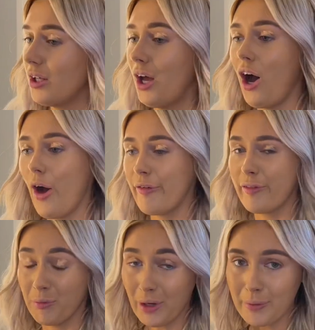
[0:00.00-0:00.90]
Half
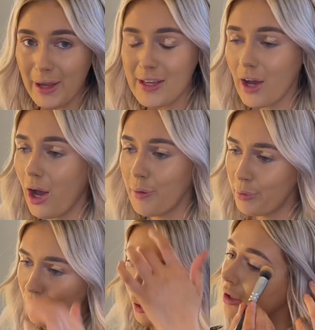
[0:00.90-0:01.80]
from bloody makeup.
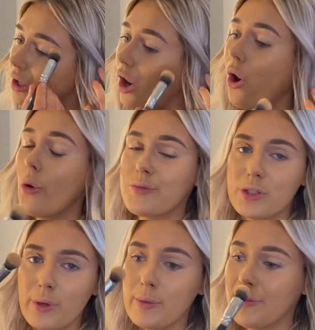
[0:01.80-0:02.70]
Oh, I'm just
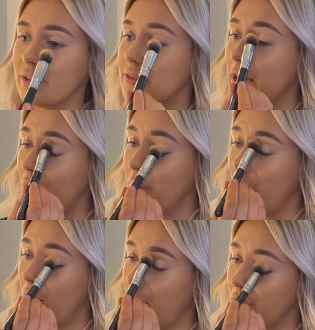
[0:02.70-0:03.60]
putting a bit of concealer on my
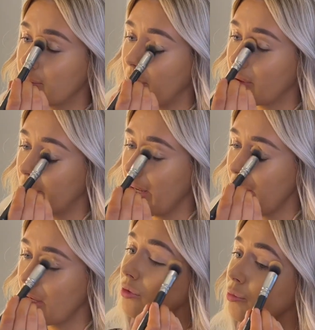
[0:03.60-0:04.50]
eyes, by the
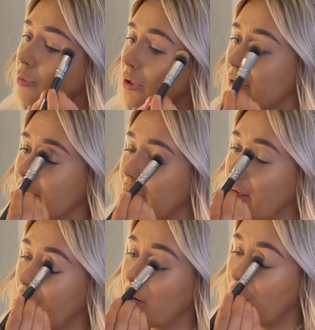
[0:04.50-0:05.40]
way, because
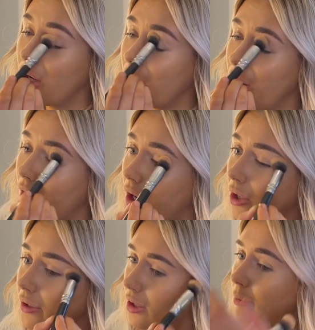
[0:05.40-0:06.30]
they are
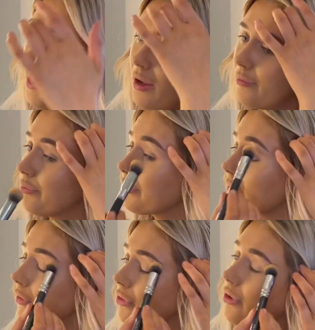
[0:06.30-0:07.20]
looking a bit
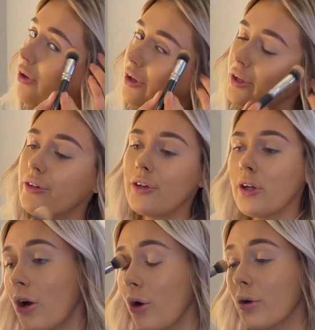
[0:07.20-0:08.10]
tired.
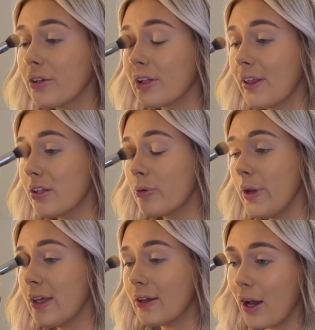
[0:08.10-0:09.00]
Honestly, this
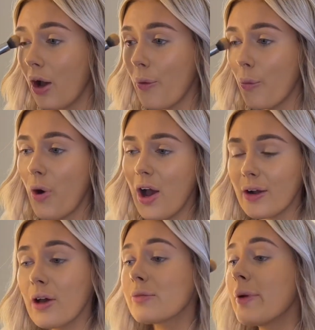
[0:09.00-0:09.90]
week, work
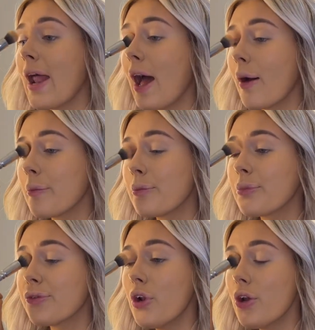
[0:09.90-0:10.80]
has been
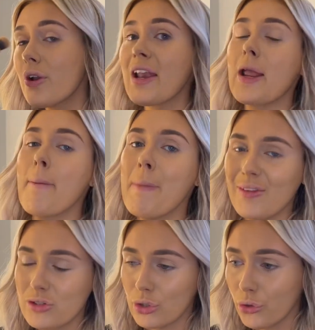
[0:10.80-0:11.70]
absolutely
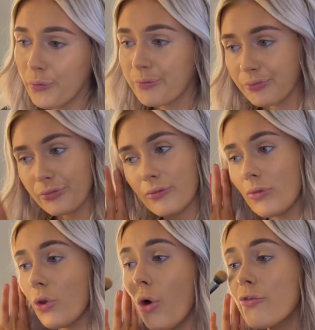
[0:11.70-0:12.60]
mental.
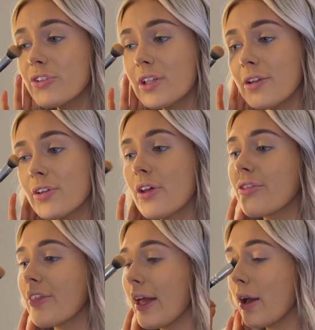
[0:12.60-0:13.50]
Obviously that's a good
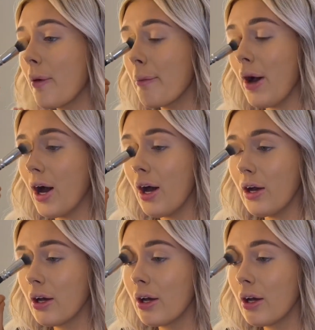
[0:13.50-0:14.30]
thing, but